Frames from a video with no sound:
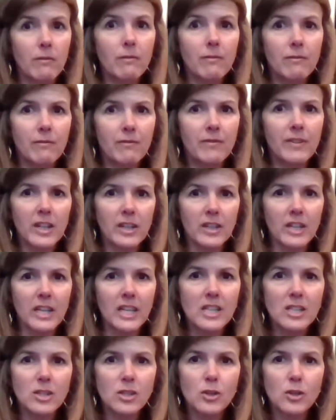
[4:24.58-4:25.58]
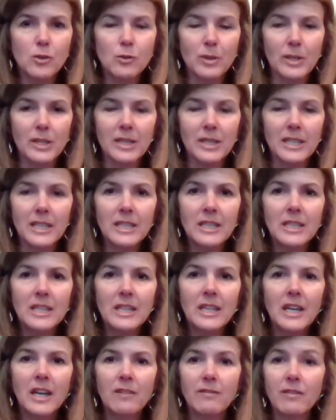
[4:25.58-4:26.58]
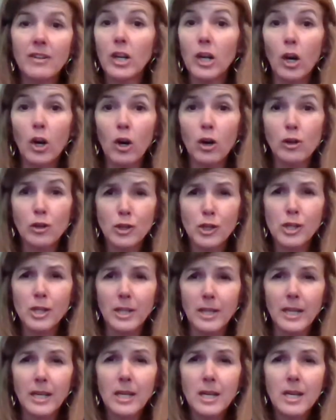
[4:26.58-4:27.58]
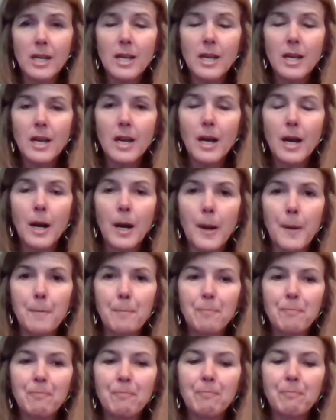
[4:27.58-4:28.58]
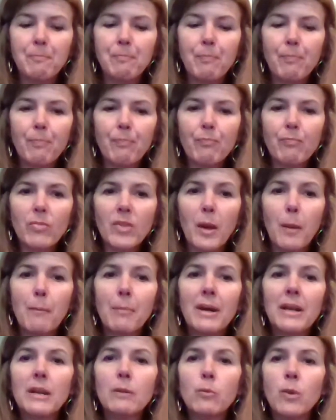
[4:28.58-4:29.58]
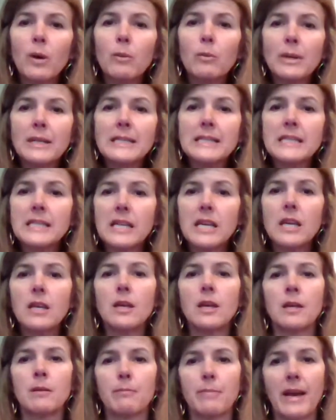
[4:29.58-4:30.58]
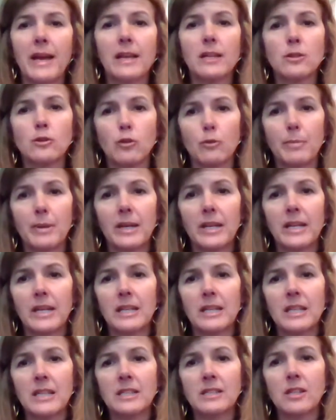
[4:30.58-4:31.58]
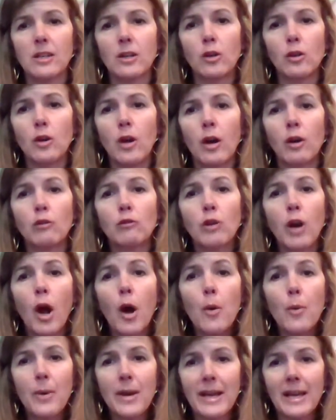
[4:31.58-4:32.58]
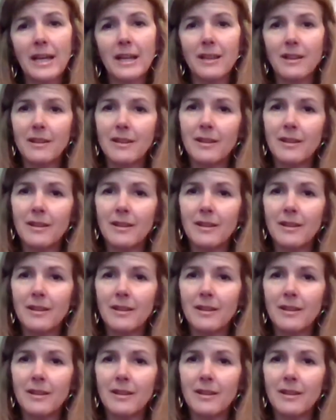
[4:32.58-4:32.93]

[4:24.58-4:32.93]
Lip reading: very strictly, very harshly. But what we see in Bacon's Rebellion is a growing